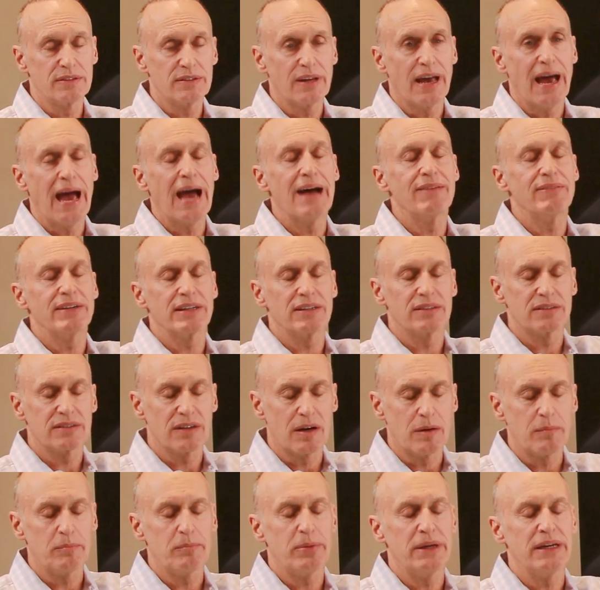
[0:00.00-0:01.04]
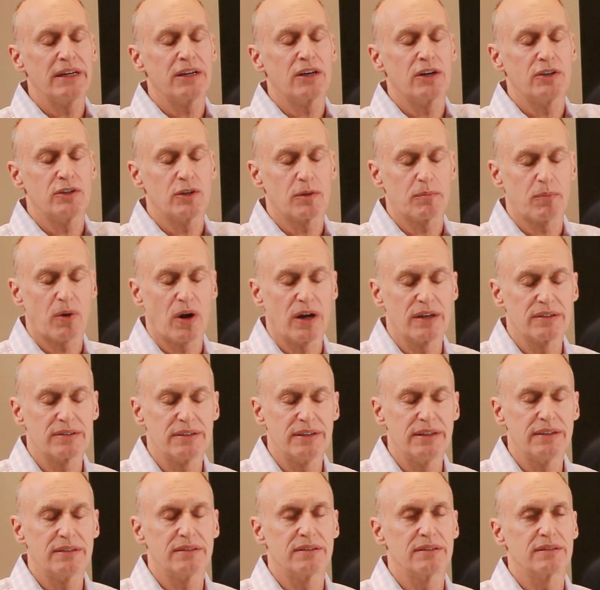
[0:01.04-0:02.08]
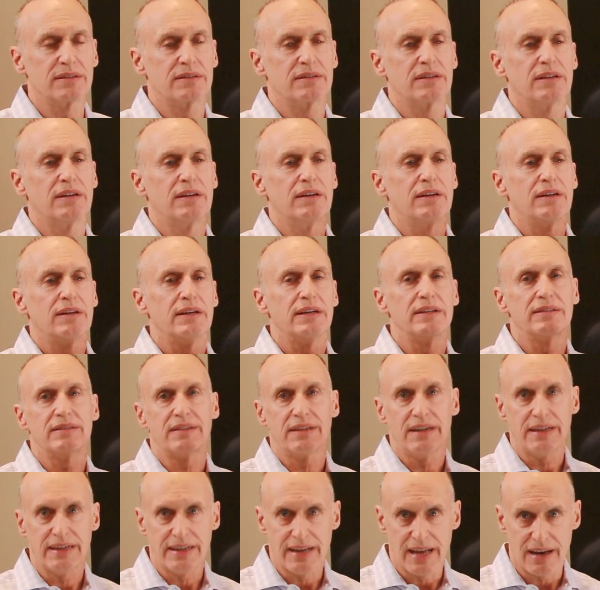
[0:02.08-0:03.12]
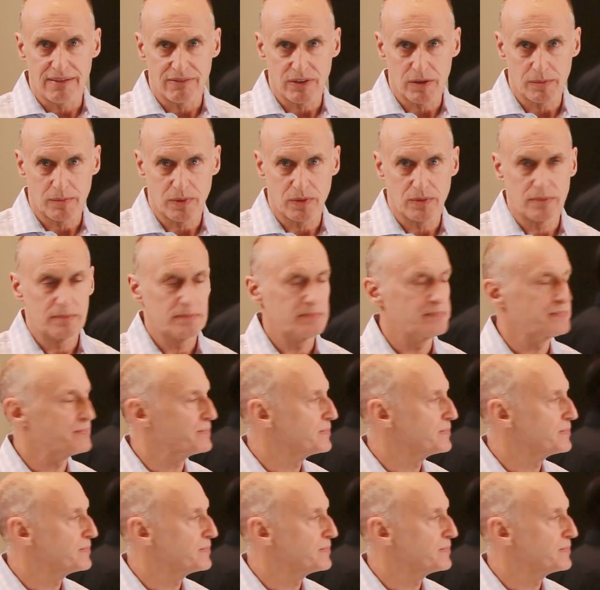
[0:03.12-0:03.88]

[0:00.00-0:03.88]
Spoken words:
having some pink on your prosthesis is inevitable.